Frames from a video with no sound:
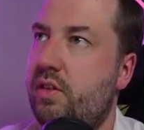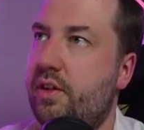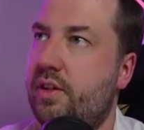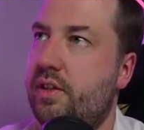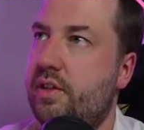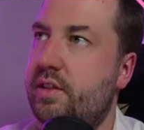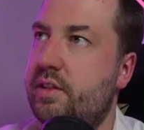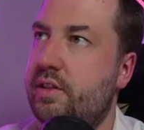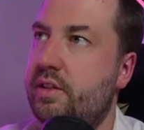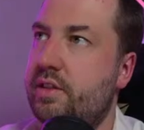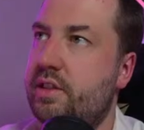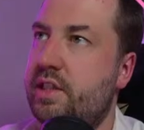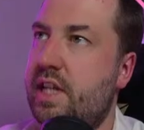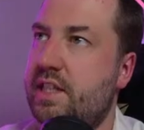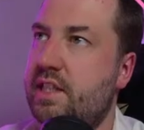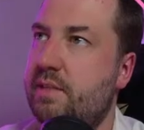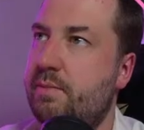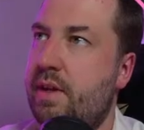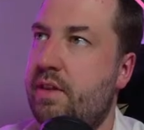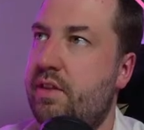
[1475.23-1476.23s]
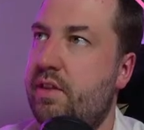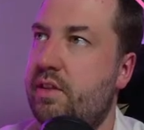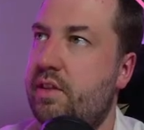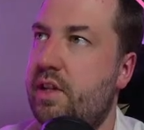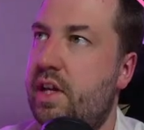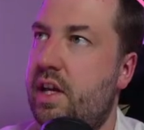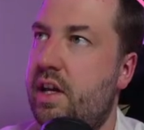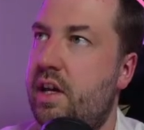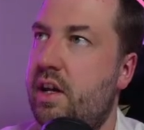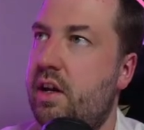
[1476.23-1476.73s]
Static method
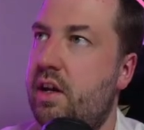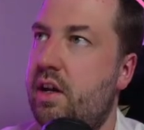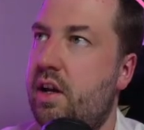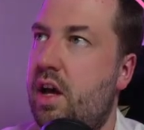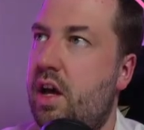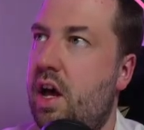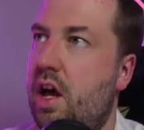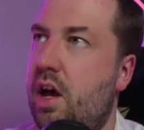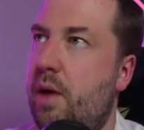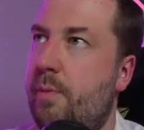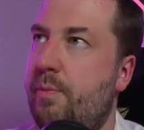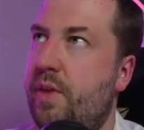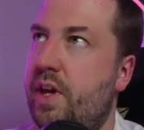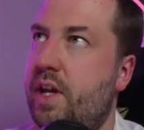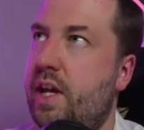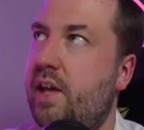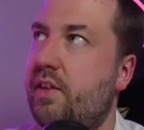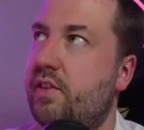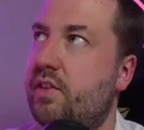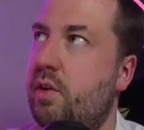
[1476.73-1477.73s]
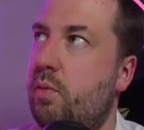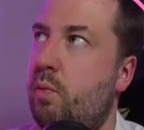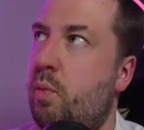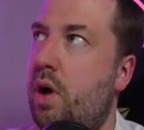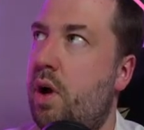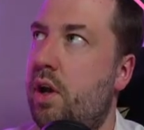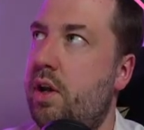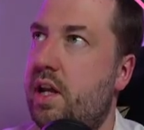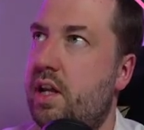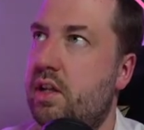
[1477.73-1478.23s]
here, again, so
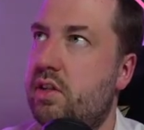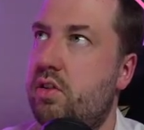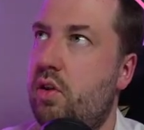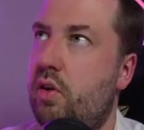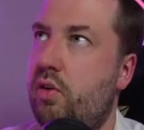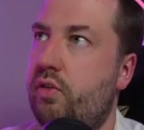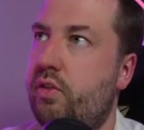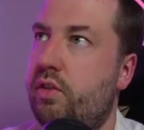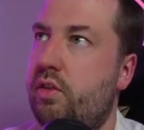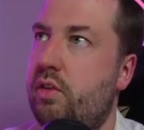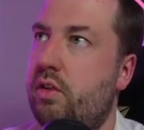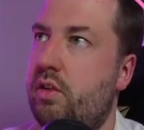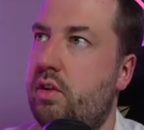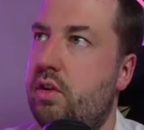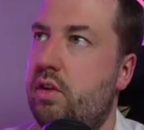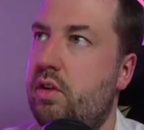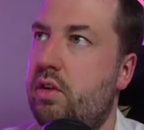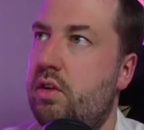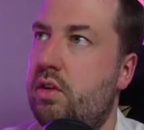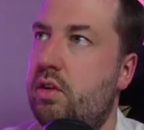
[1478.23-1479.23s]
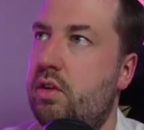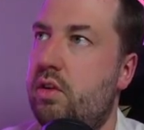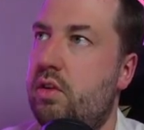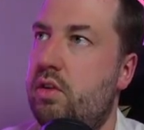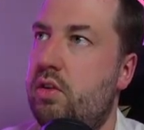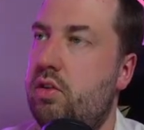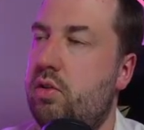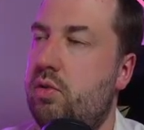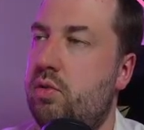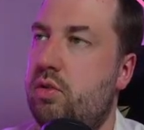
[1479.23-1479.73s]
one, it's not,
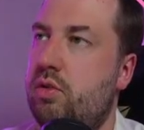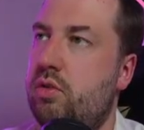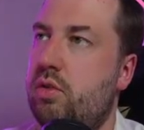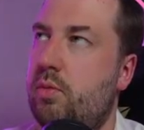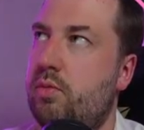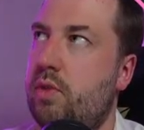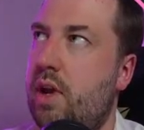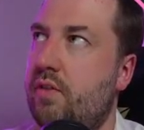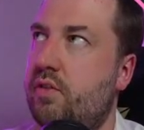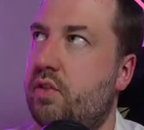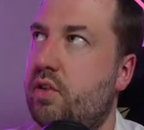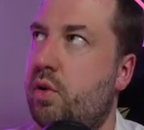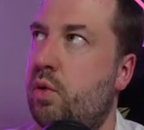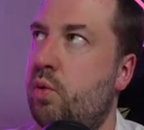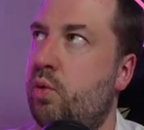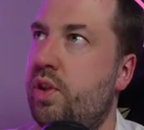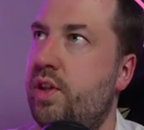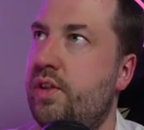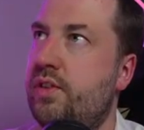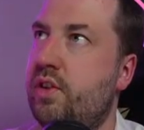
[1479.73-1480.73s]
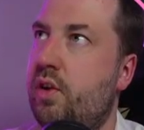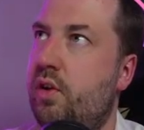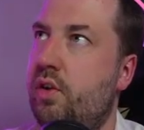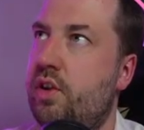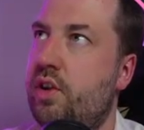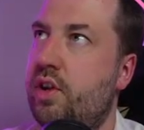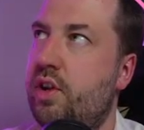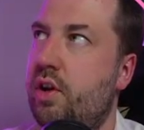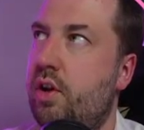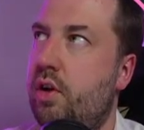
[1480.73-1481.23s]
you don't have to call this on
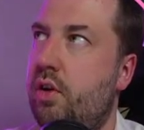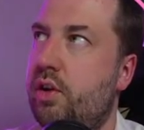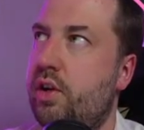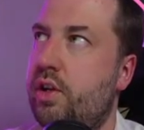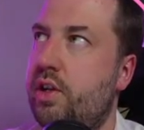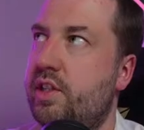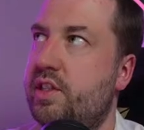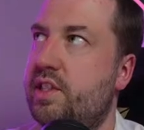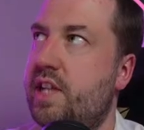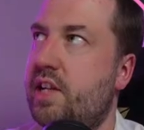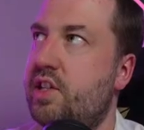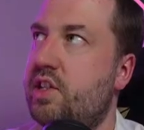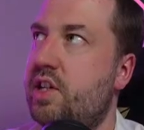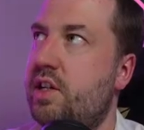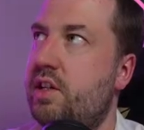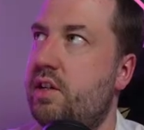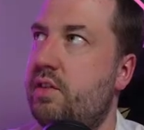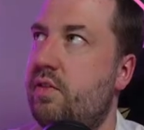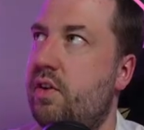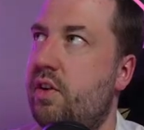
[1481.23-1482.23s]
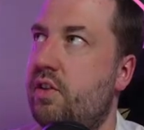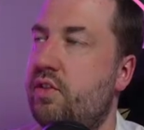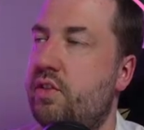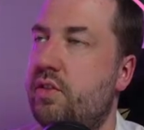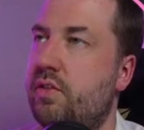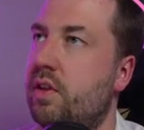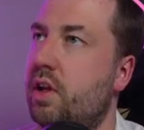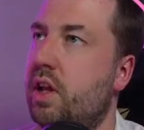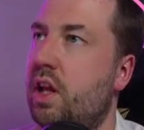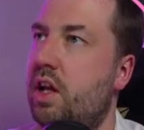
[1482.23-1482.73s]
an instantiated version of the
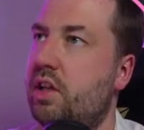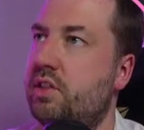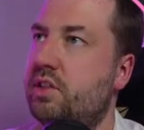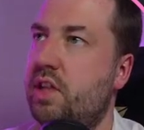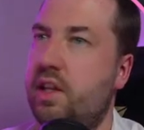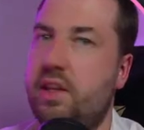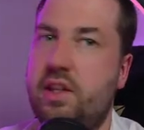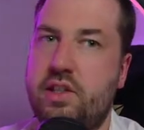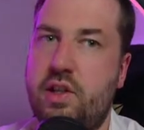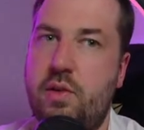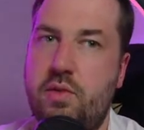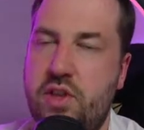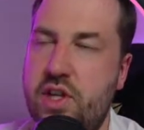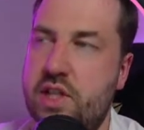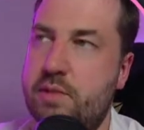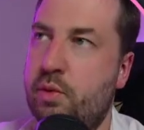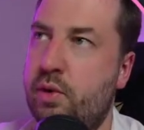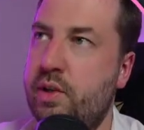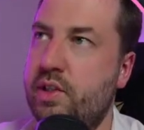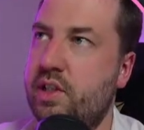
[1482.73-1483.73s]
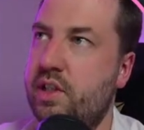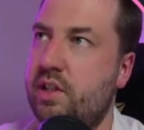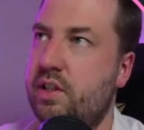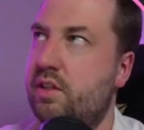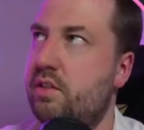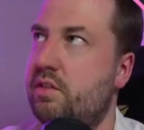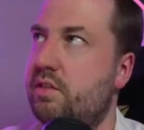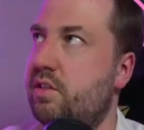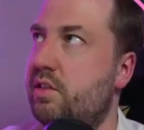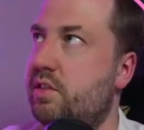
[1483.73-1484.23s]
class, like there's no this pointer, it's
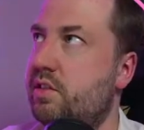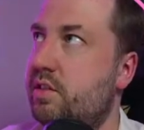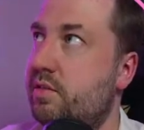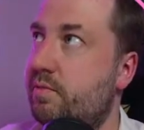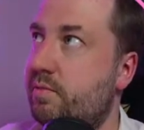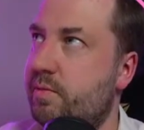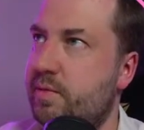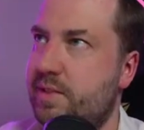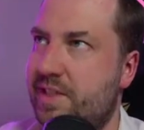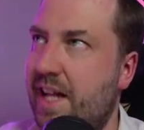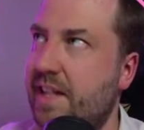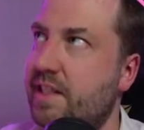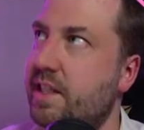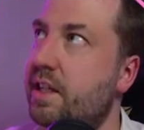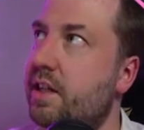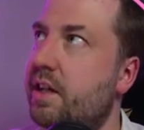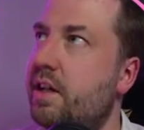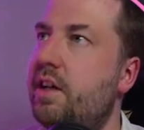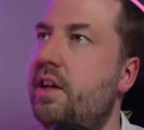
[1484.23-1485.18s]
just static.